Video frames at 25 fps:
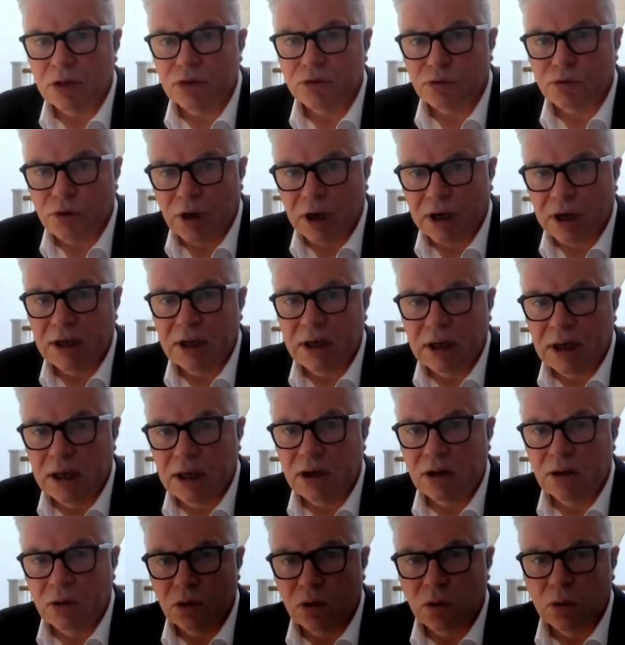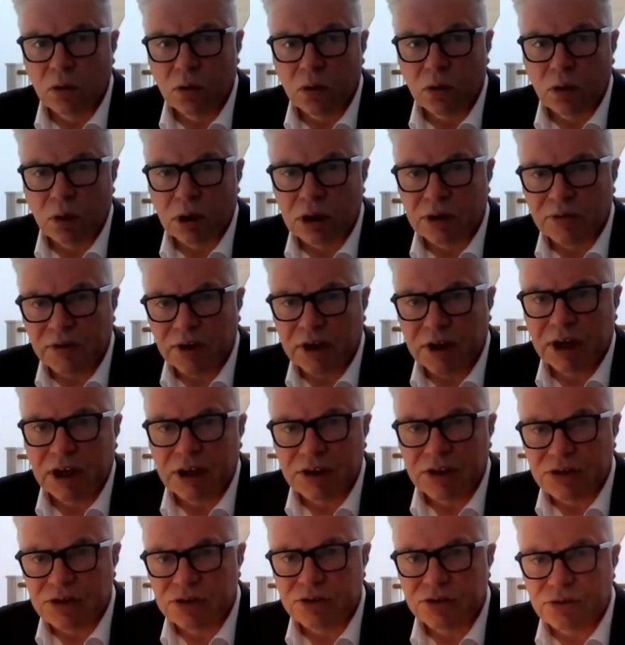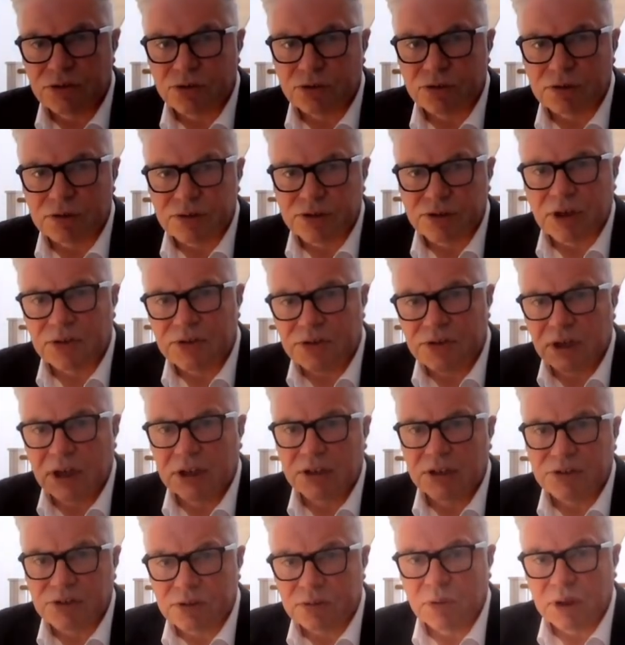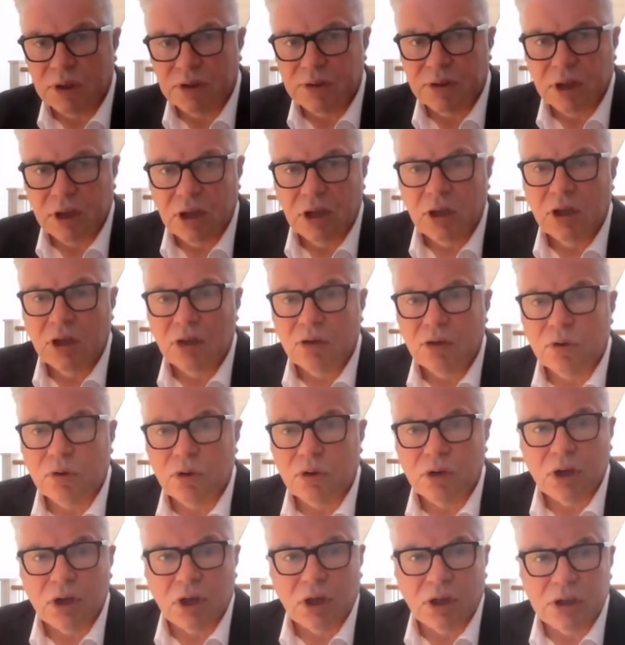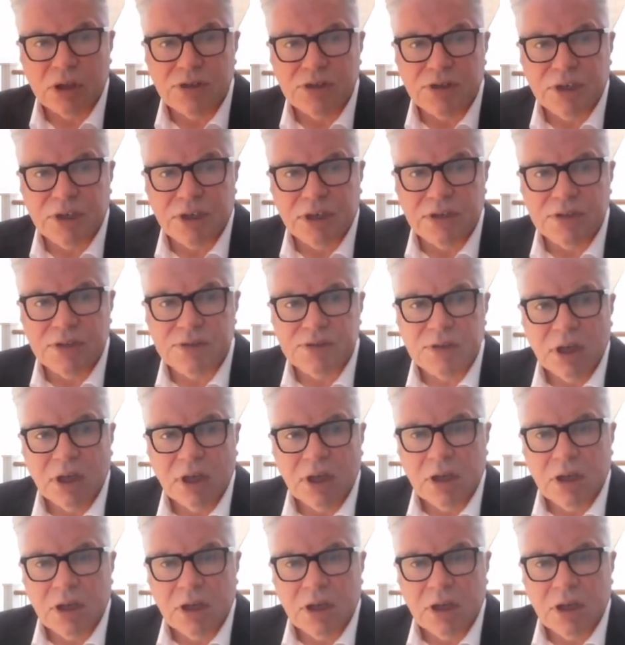training or qualifications or association with Royal Colleges,